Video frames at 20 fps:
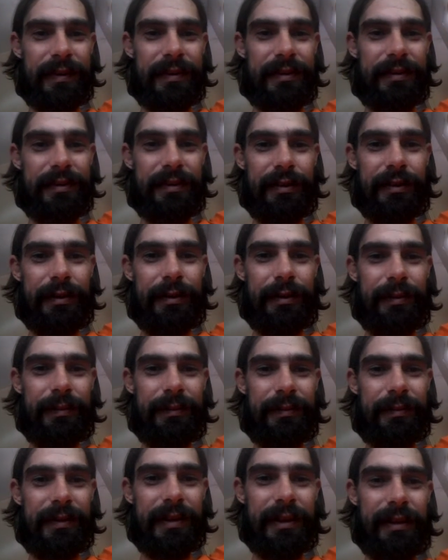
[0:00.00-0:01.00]

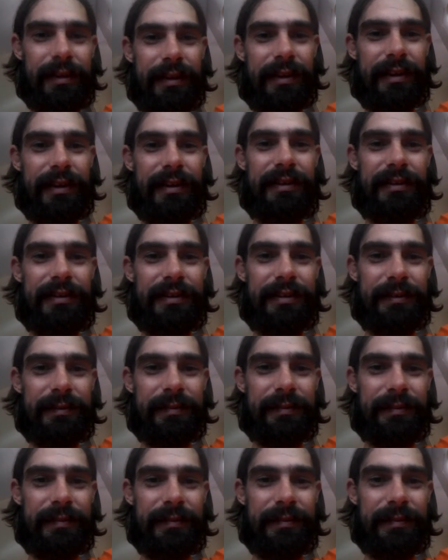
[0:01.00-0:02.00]
so here it is.
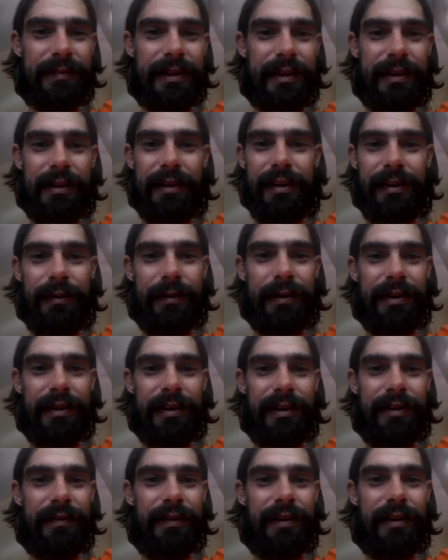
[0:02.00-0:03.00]
It all went
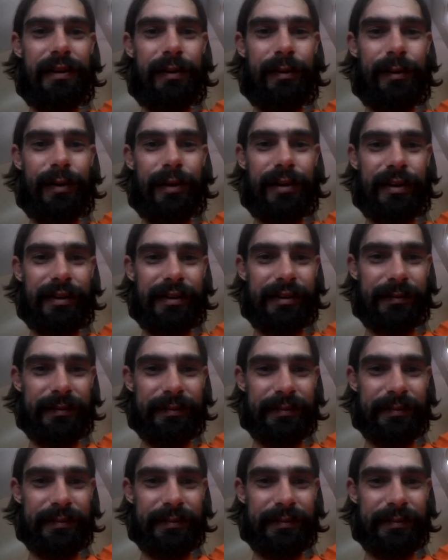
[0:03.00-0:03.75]
off, it all worked.